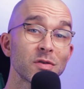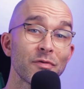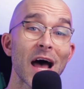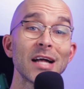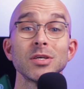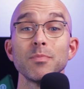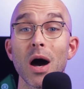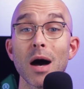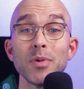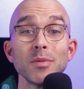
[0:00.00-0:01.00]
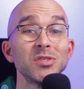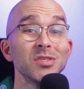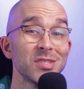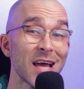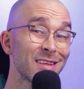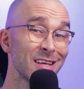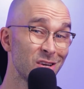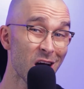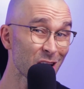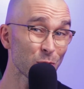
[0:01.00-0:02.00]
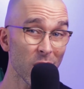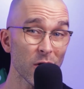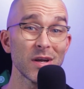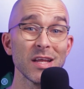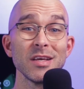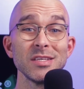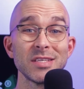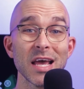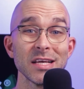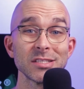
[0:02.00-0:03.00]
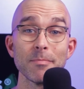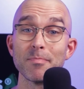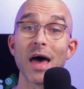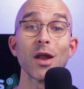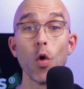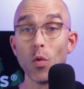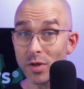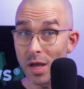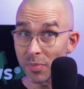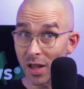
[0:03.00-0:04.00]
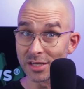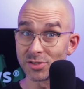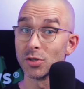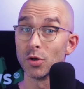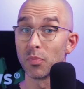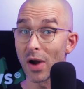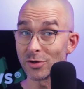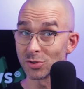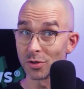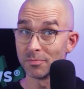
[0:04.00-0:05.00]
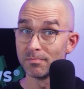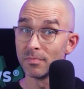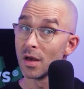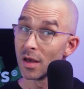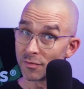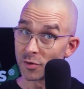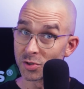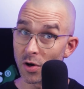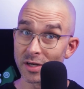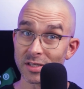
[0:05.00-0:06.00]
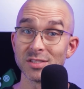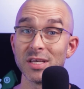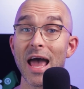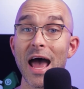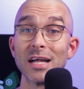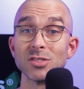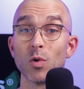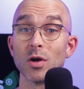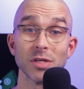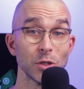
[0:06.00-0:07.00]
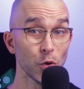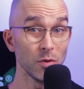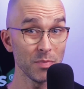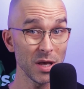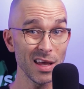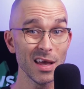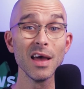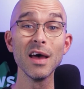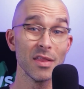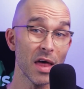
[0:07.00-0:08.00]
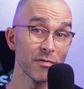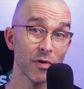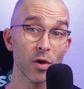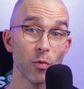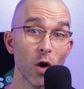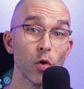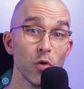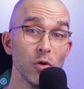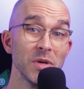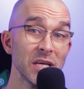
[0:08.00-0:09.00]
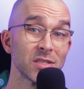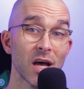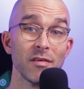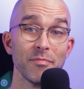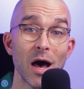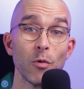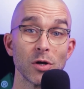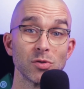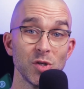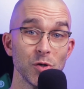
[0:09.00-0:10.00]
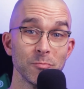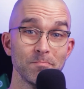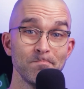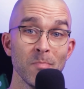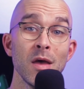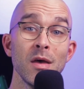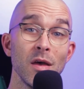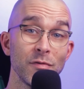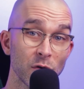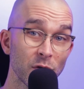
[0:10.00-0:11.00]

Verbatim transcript: of ads and pop-ups is sadly not a rarity these days, that only applies to your browser. If you're starting to see ads where they shouldn't be, that very well could be a sign of malware too. If your